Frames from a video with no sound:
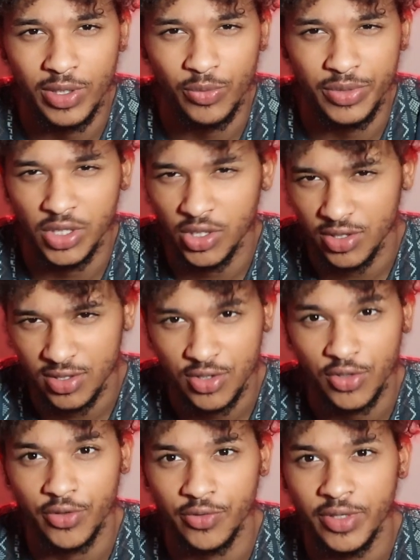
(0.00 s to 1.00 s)
We all
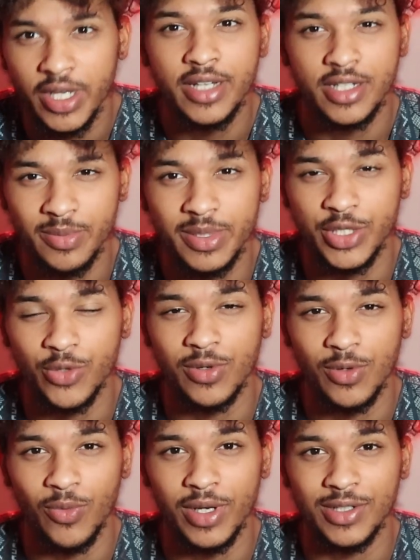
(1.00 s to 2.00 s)
deserve to be
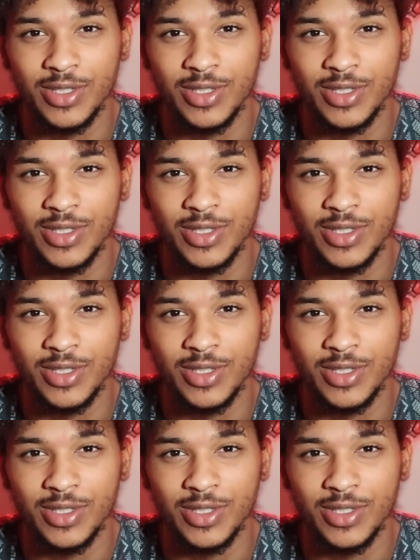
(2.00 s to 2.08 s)
doing well,